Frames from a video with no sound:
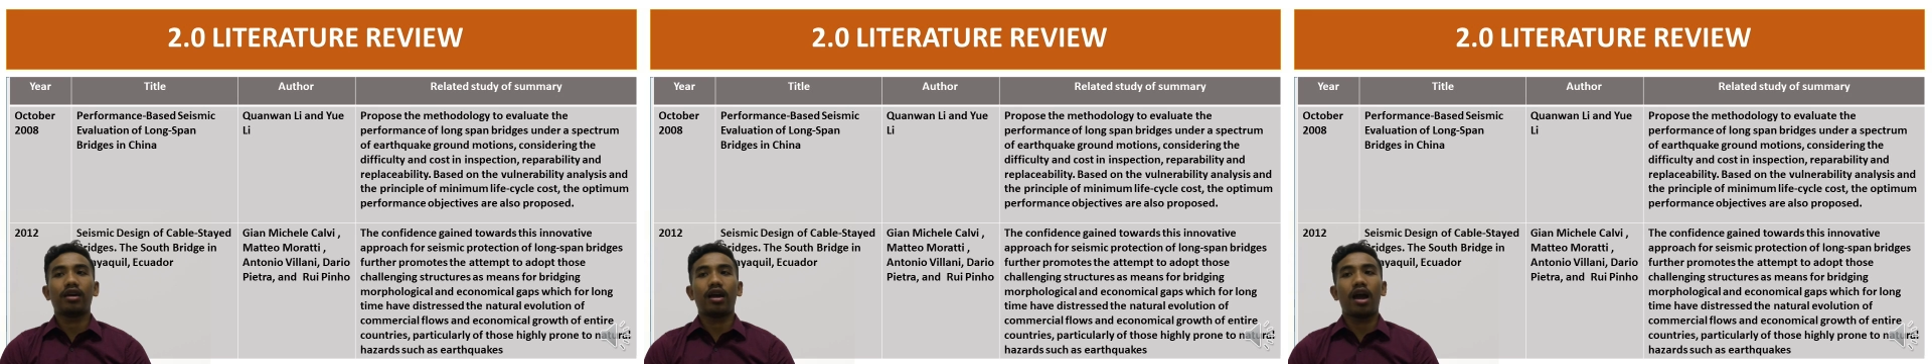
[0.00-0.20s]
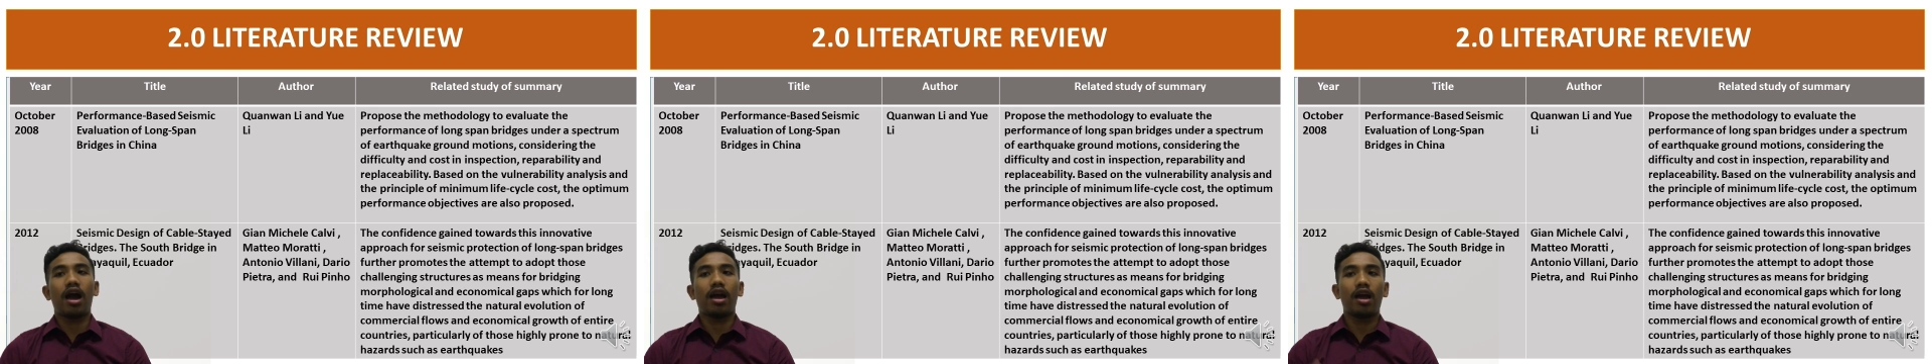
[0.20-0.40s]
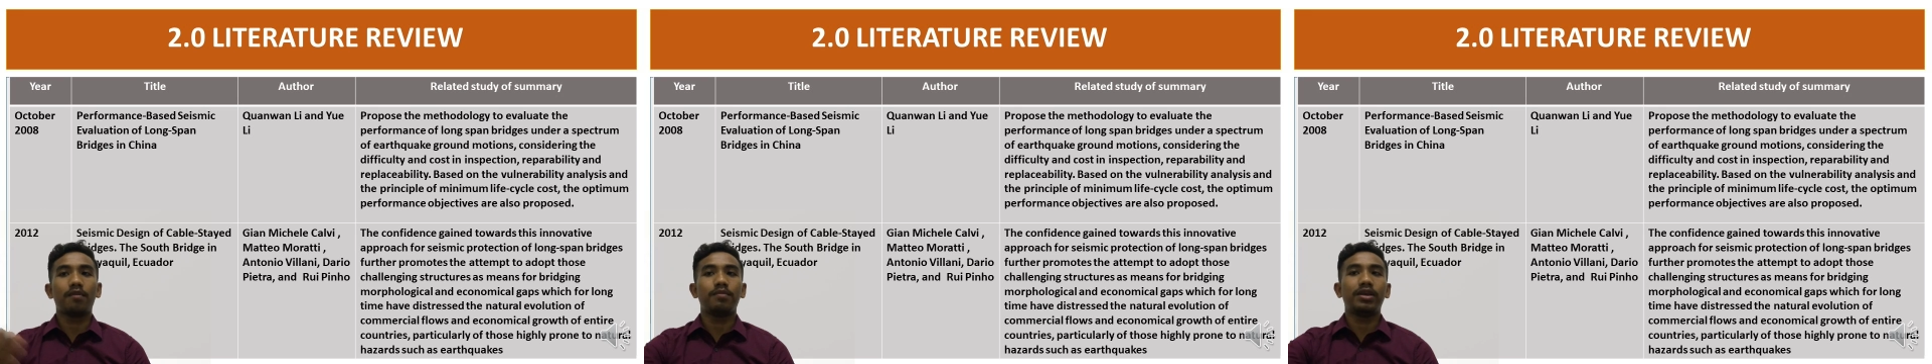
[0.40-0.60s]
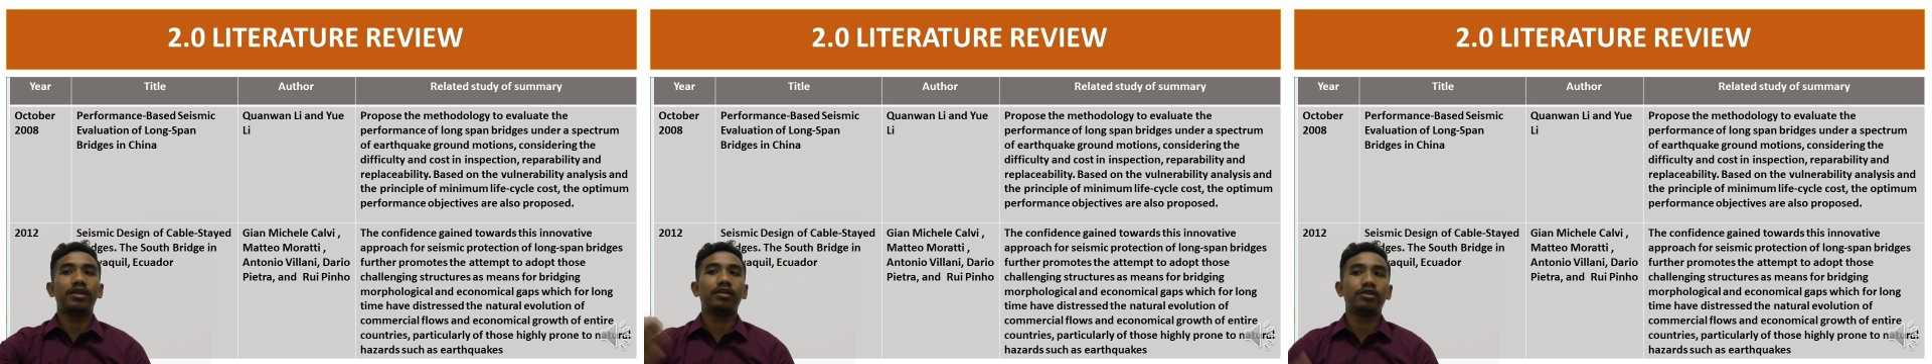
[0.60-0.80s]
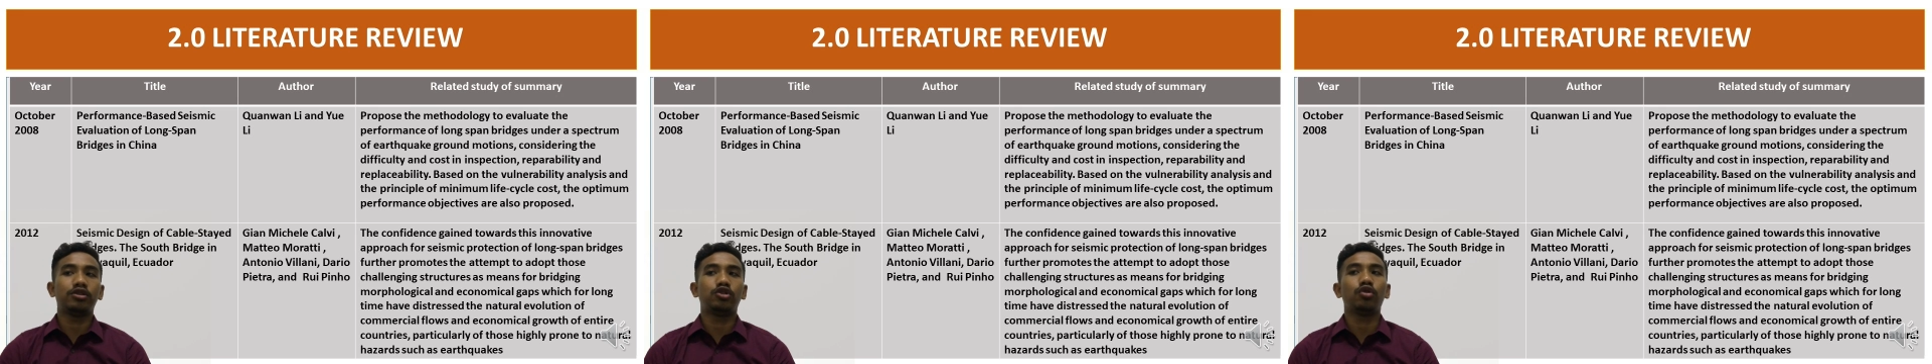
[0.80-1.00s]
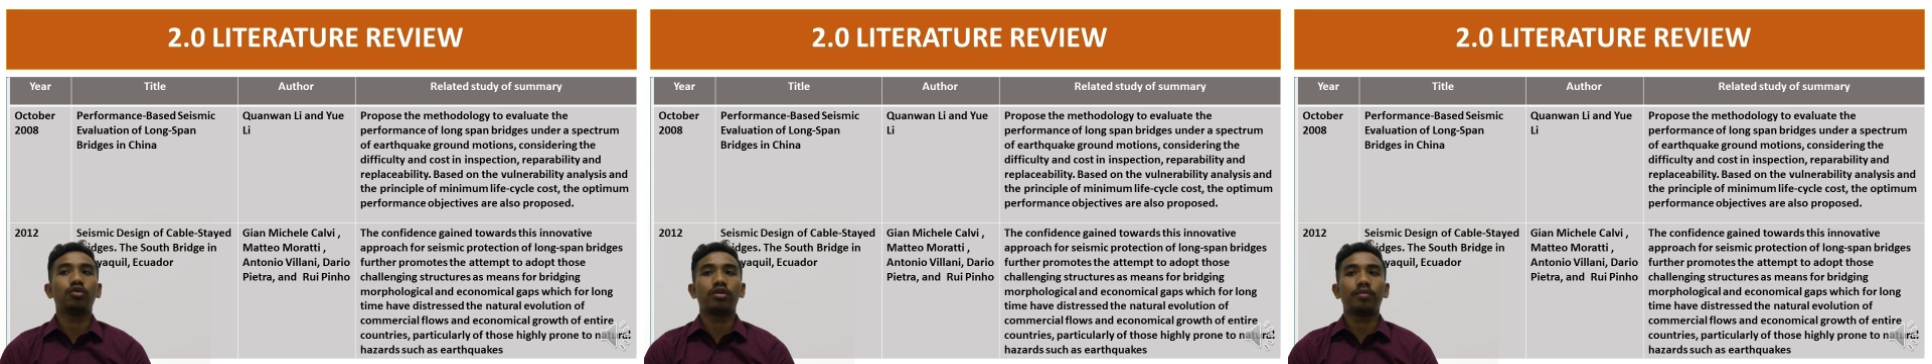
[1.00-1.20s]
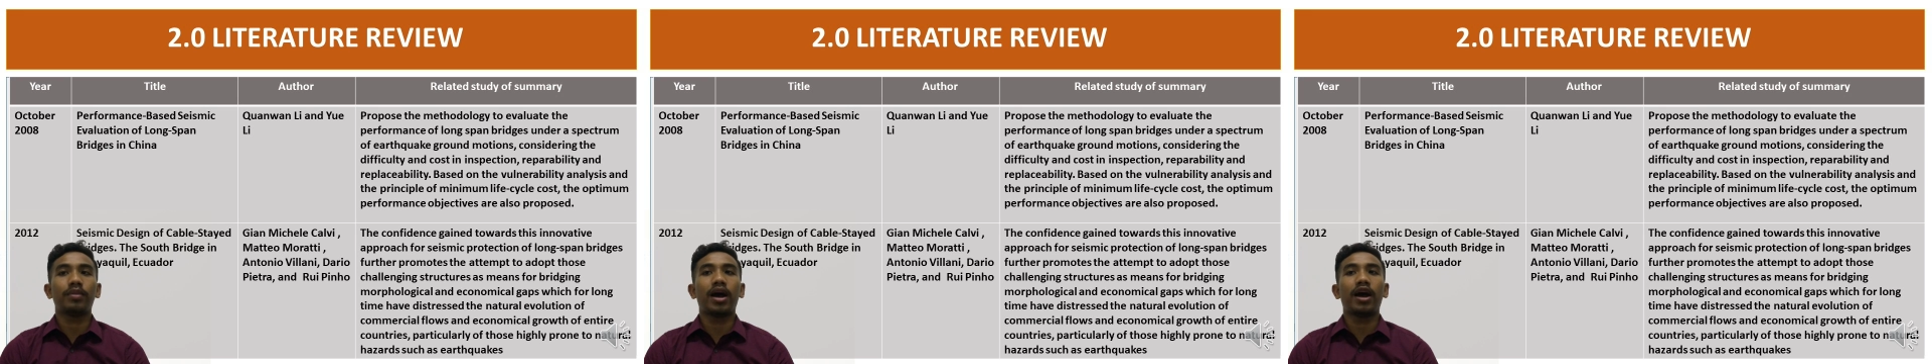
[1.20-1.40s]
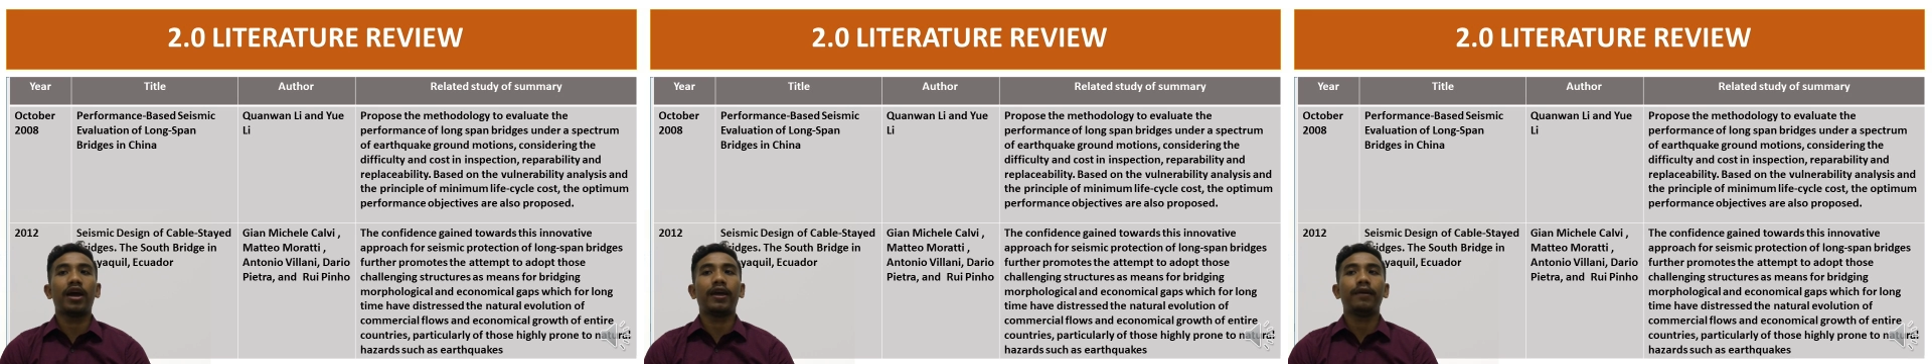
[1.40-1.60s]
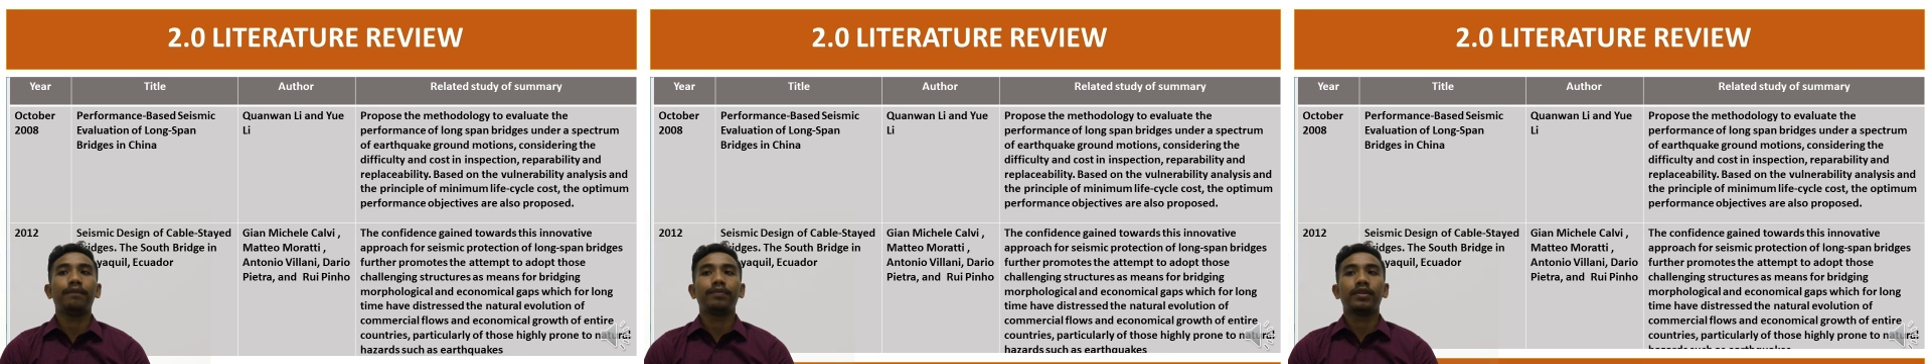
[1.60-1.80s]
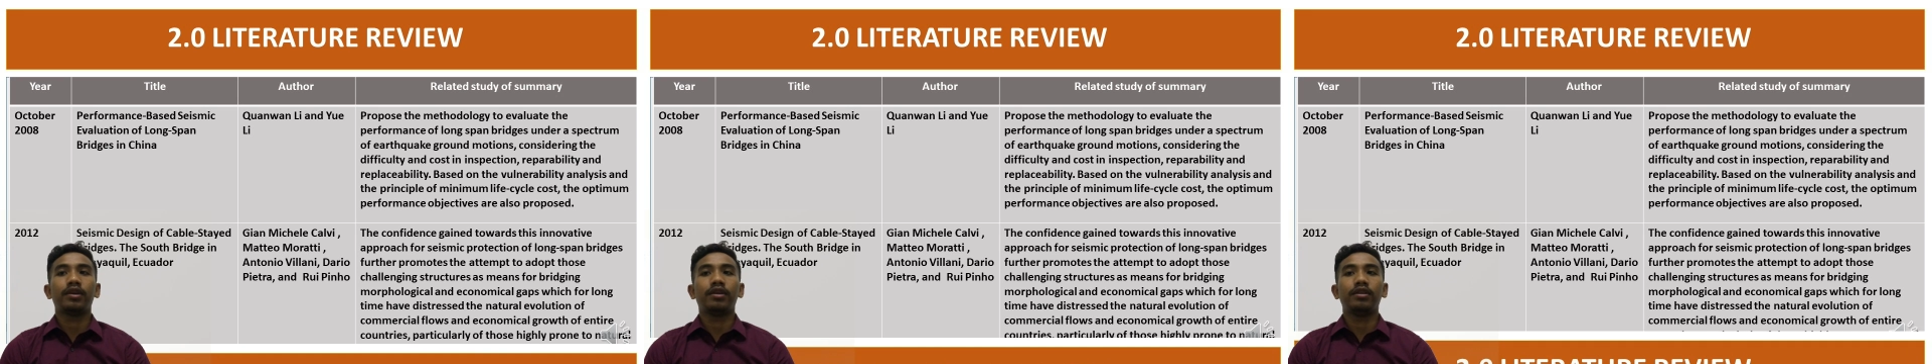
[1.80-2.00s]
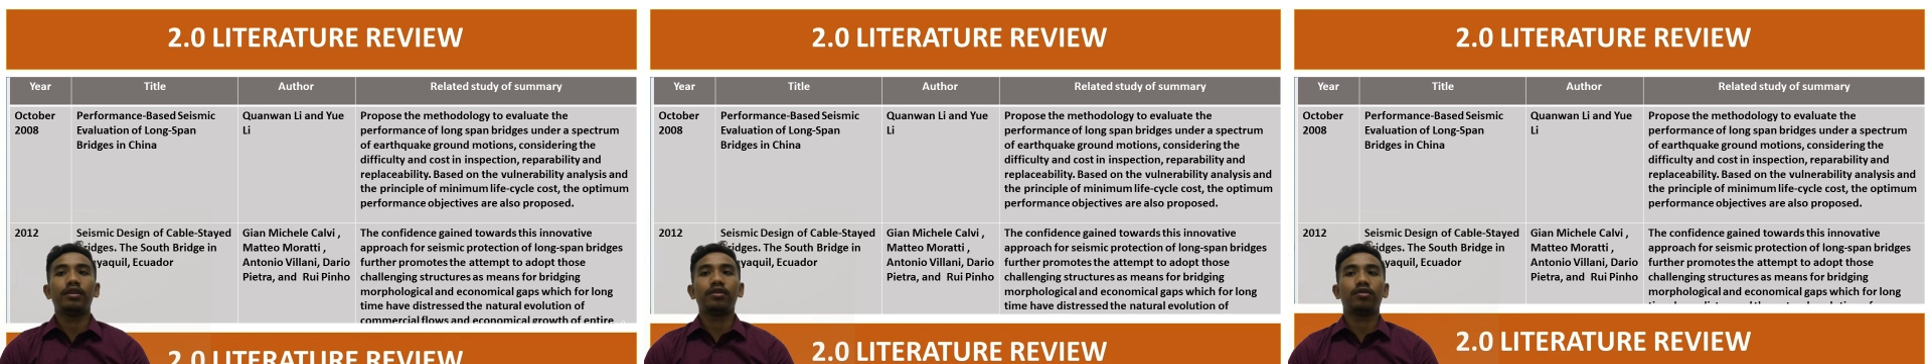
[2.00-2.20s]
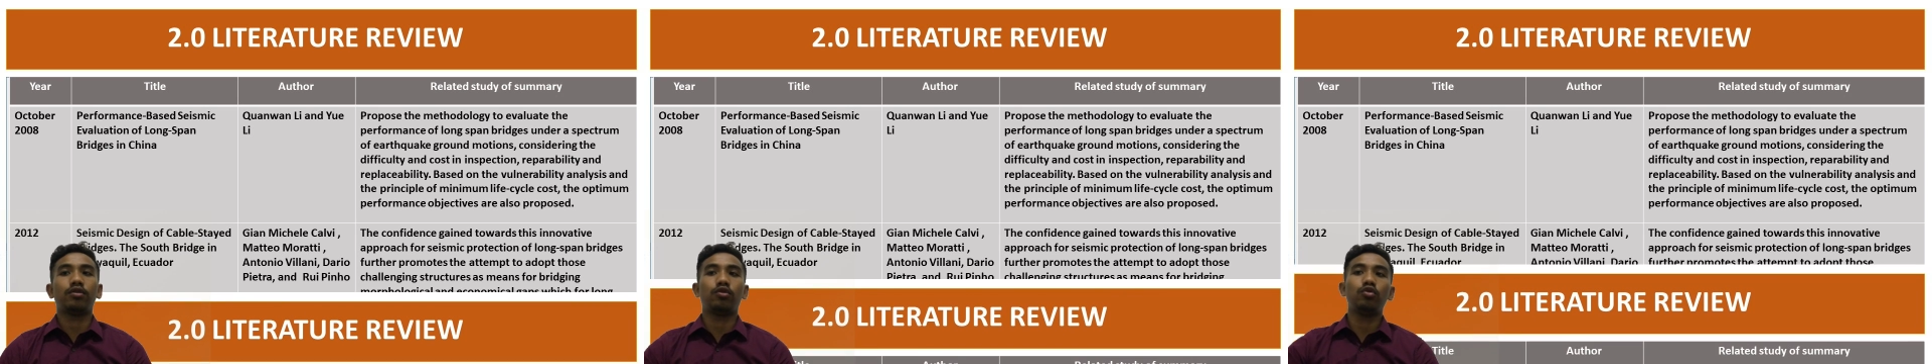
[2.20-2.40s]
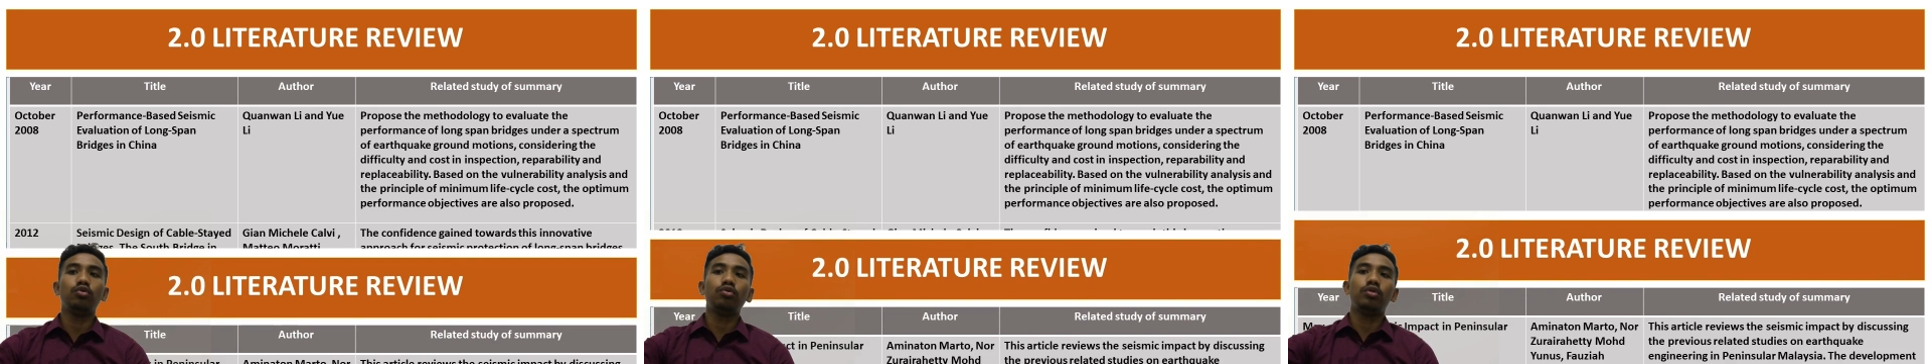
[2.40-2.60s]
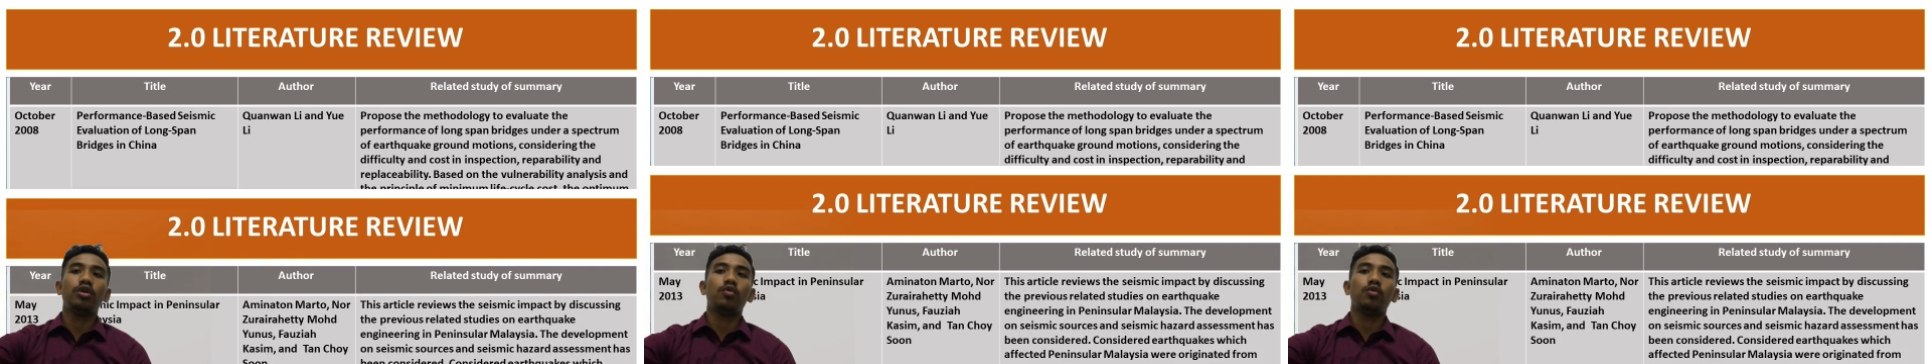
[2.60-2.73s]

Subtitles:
I have been chosen by these two,